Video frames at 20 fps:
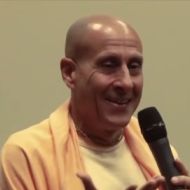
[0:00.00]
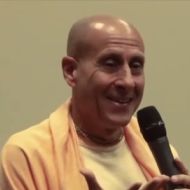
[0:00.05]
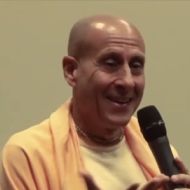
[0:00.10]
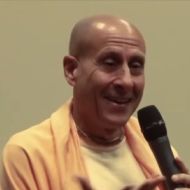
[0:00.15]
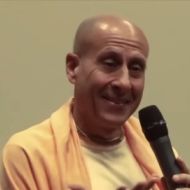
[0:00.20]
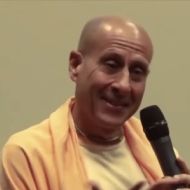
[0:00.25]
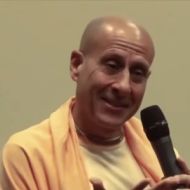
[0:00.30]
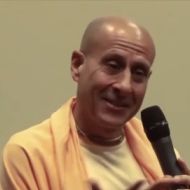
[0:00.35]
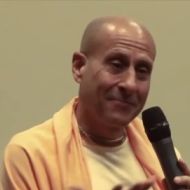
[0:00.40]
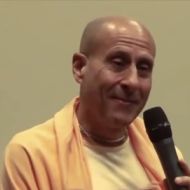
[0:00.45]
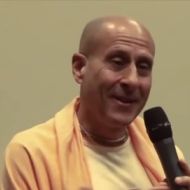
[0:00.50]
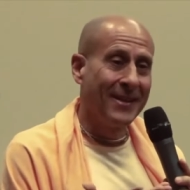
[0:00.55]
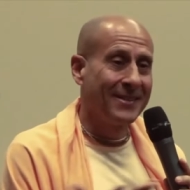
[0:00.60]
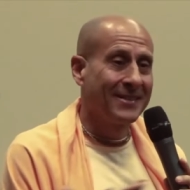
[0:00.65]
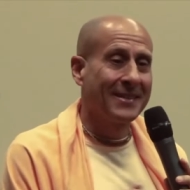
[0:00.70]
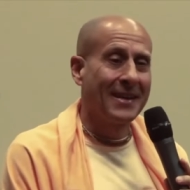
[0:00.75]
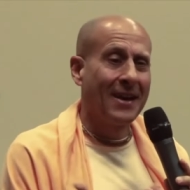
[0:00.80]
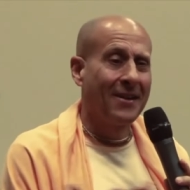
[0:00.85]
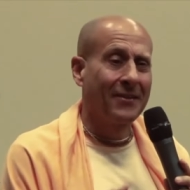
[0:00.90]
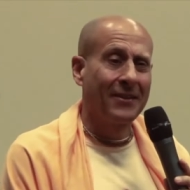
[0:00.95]
Now, this may
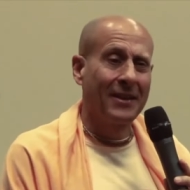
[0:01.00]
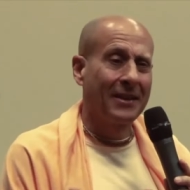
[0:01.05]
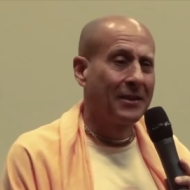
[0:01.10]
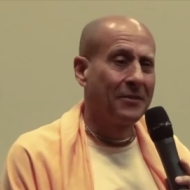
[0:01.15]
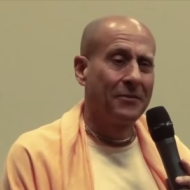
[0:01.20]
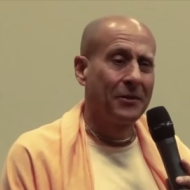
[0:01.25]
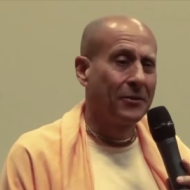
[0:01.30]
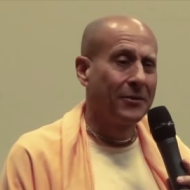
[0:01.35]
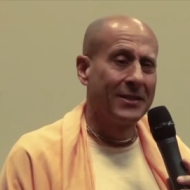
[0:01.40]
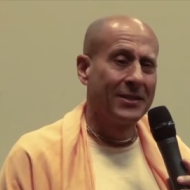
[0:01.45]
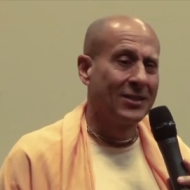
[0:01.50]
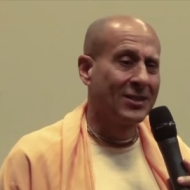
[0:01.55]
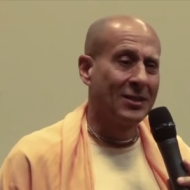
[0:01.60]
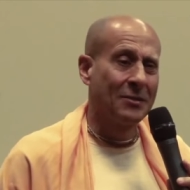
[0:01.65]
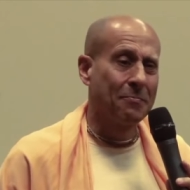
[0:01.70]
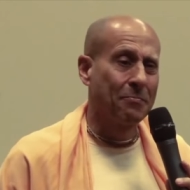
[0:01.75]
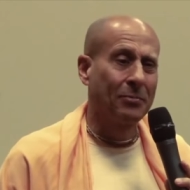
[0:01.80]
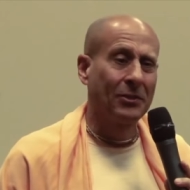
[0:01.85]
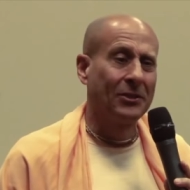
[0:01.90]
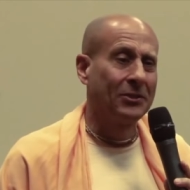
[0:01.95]
sound like a very
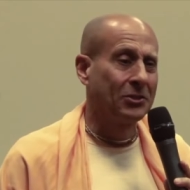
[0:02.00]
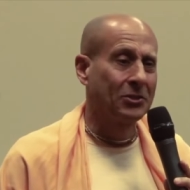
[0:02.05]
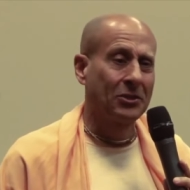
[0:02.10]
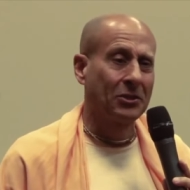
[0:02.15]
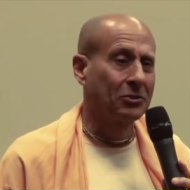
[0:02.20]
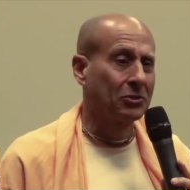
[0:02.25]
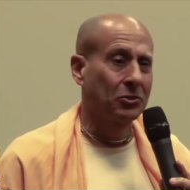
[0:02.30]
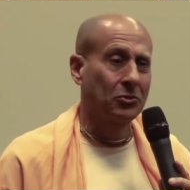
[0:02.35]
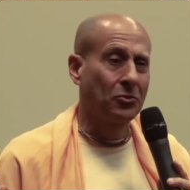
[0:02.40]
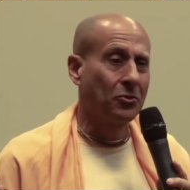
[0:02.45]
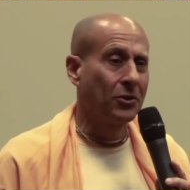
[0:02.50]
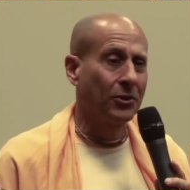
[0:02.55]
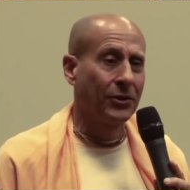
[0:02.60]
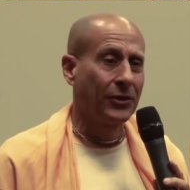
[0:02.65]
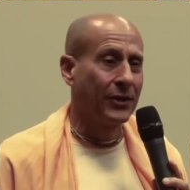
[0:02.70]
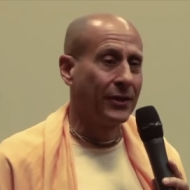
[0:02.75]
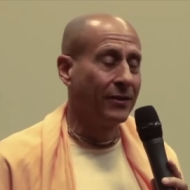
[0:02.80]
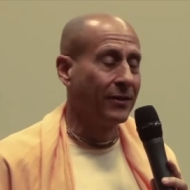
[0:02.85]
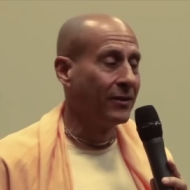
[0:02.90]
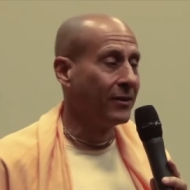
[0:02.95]
simplistic
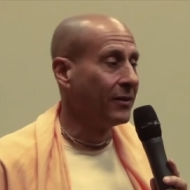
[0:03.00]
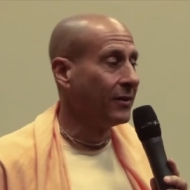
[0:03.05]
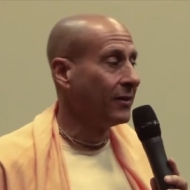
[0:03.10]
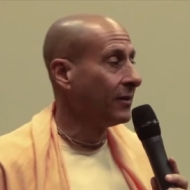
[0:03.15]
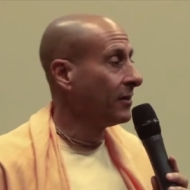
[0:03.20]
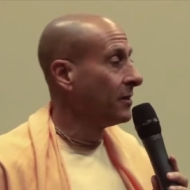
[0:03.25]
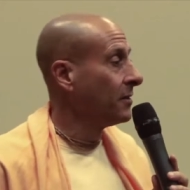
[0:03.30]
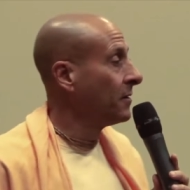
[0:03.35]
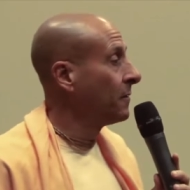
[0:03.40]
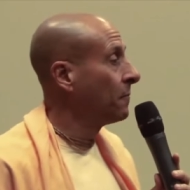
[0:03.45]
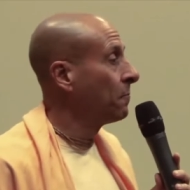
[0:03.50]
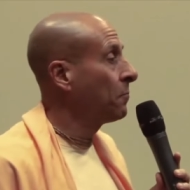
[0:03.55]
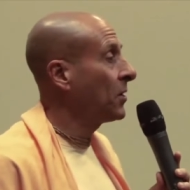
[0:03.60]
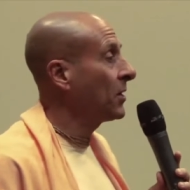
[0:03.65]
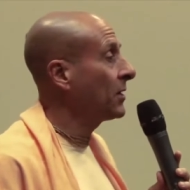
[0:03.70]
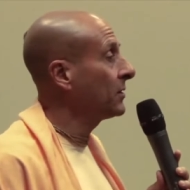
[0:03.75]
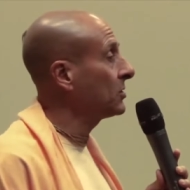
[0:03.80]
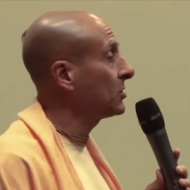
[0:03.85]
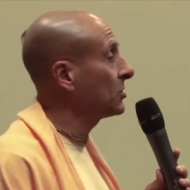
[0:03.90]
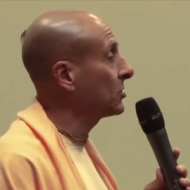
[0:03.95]
story,
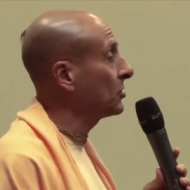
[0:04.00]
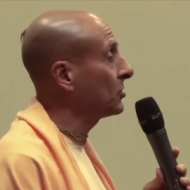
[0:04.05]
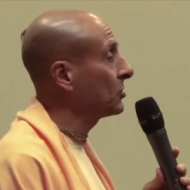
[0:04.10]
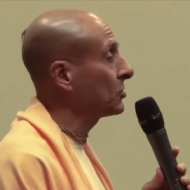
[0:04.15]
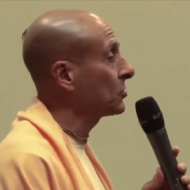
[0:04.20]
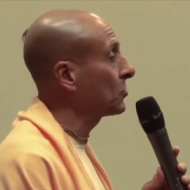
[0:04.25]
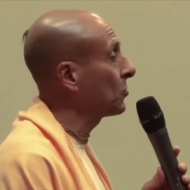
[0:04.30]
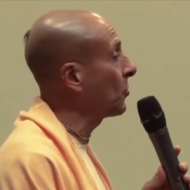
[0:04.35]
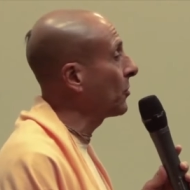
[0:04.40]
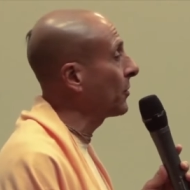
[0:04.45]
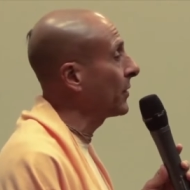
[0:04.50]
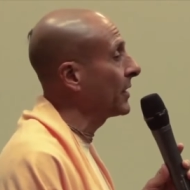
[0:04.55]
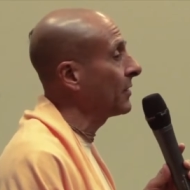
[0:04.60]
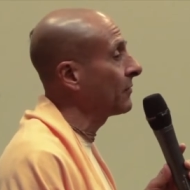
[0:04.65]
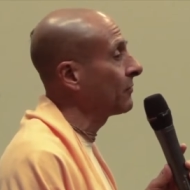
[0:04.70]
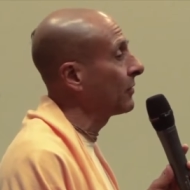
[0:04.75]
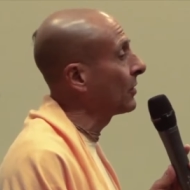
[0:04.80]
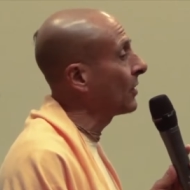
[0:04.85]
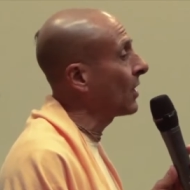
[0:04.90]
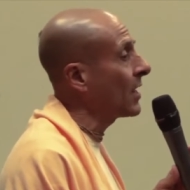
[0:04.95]
but it's the story
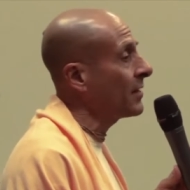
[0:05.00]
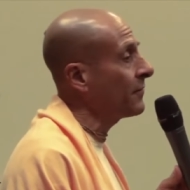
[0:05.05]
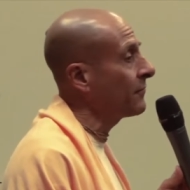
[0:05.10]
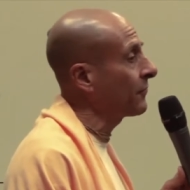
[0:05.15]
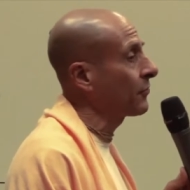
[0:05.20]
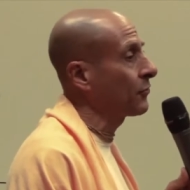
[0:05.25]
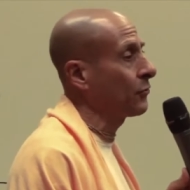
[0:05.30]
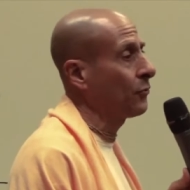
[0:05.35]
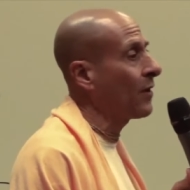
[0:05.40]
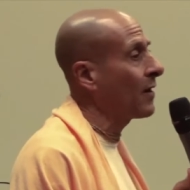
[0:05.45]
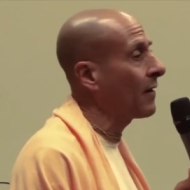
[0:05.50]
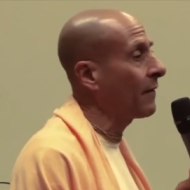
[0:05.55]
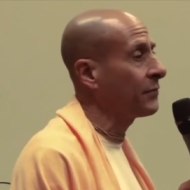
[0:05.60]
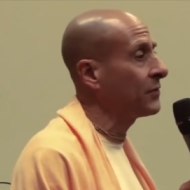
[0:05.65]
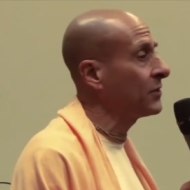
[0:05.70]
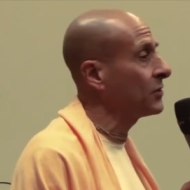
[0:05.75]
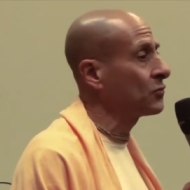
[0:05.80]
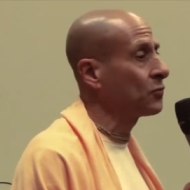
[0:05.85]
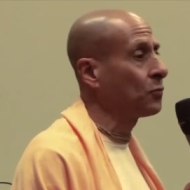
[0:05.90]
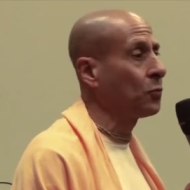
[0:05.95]
of life throughout
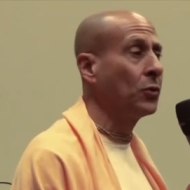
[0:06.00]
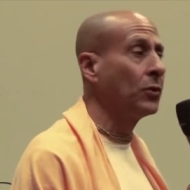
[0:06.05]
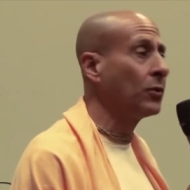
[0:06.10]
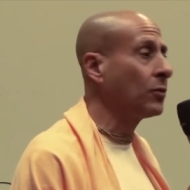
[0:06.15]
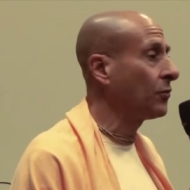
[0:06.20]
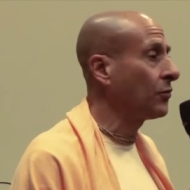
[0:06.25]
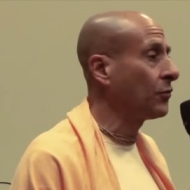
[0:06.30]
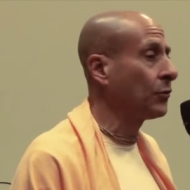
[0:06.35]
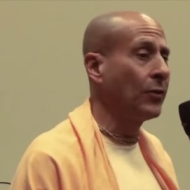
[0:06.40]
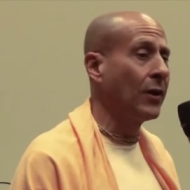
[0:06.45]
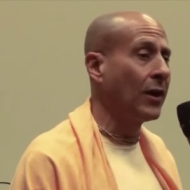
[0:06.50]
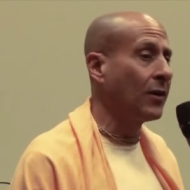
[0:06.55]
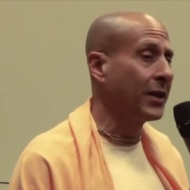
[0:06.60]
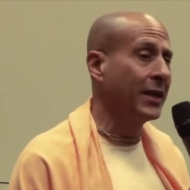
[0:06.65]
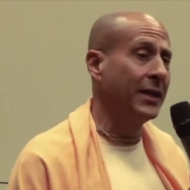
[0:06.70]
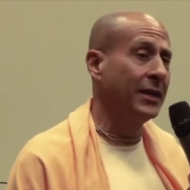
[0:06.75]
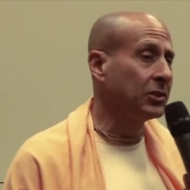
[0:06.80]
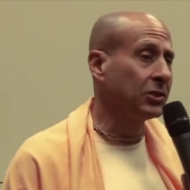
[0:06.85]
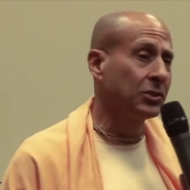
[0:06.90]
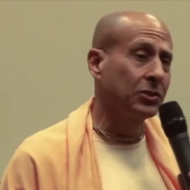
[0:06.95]
this world, throughout
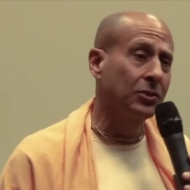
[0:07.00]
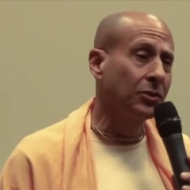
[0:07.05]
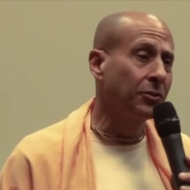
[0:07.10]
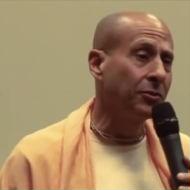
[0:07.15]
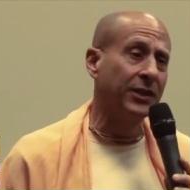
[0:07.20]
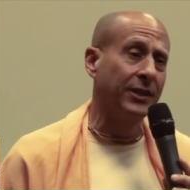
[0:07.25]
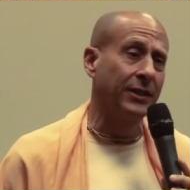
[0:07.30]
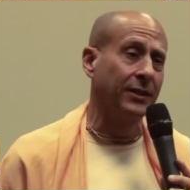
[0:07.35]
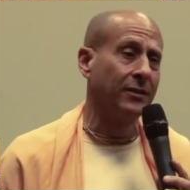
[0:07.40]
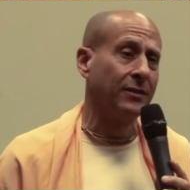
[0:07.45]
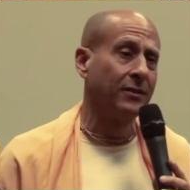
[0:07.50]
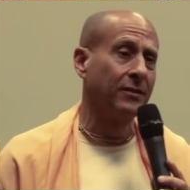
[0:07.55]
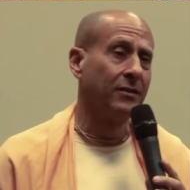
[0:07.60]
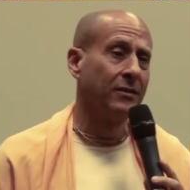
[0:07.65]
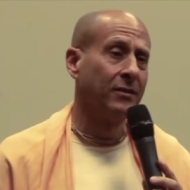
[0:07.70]
history.